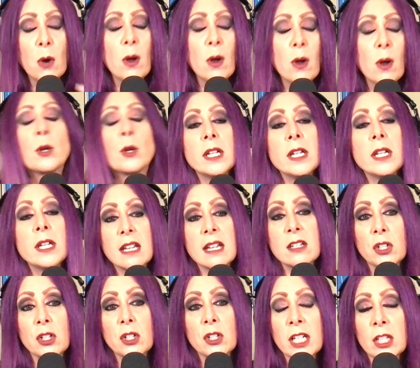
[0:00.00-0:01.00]
every weekday
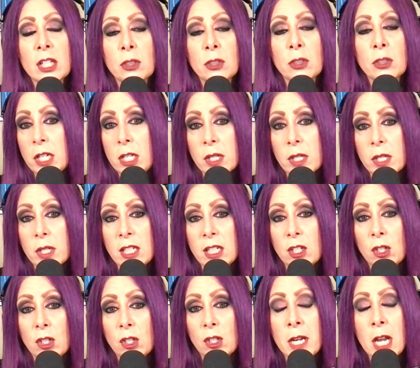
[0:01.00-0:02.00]
starting at 3, you can
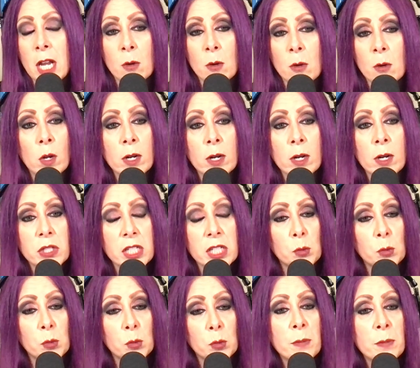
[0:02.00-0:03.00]
hear me on
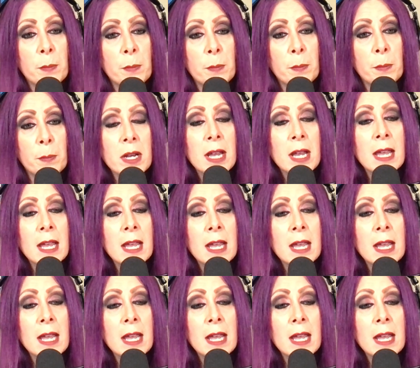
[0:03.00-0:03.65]
106.3 The Bone,